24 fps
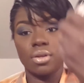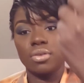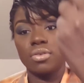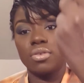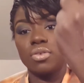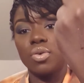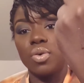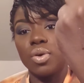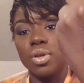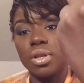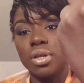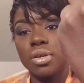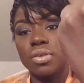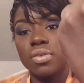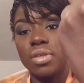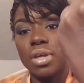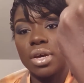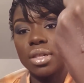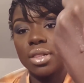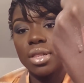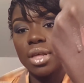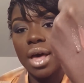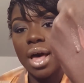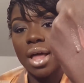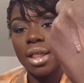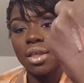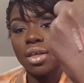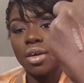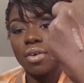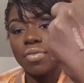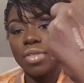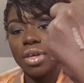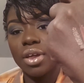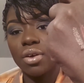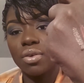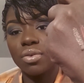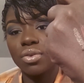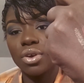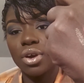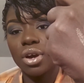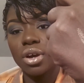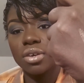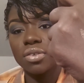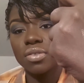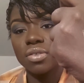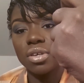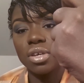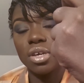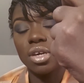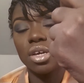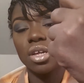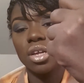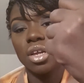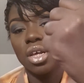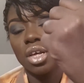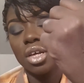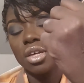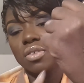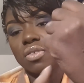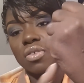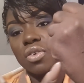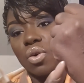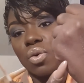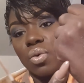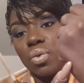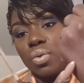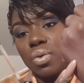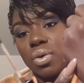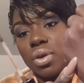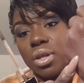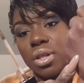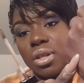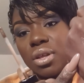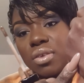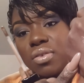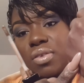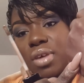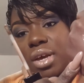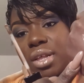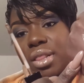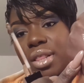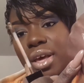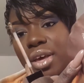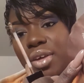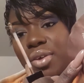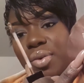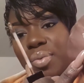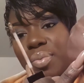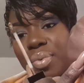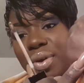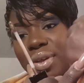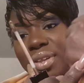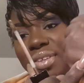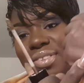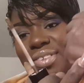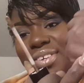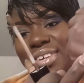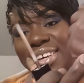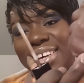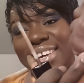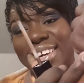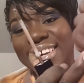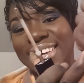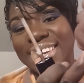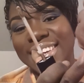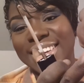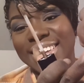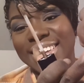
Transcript: so it looks like that. I love that on dark skin. So it looks like that. You can barely see it.